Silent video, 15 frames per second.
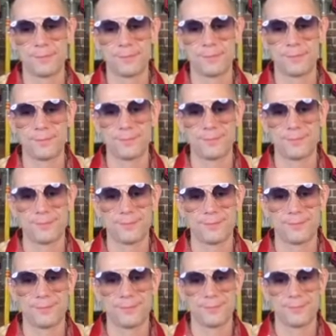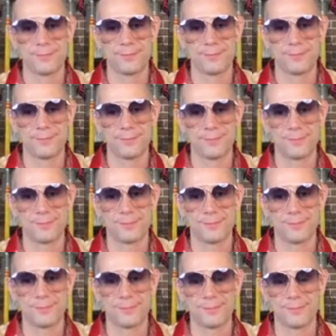
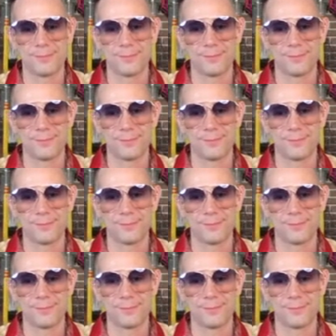No words are spoken by the person on screen.